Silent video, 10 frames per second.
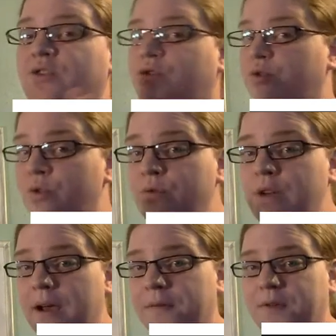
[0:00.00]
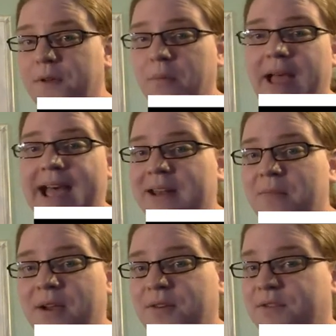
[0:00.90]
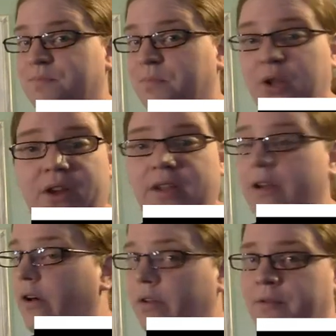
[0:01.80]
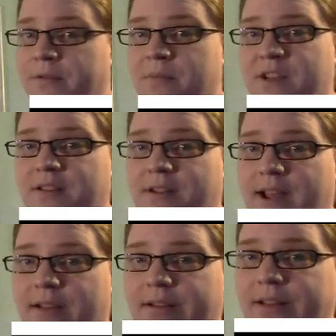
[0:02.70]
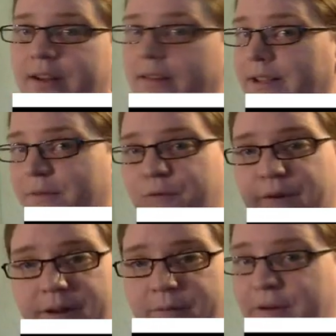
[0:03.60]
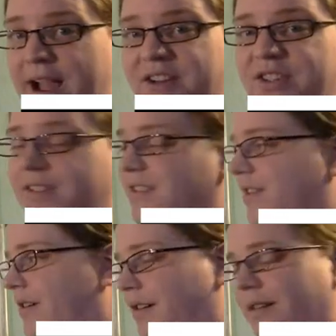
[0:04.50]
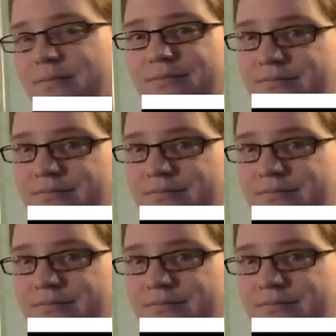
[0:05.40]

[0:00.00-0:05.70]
Do not feel bad about plugging all of them in your calculator. Like fractions are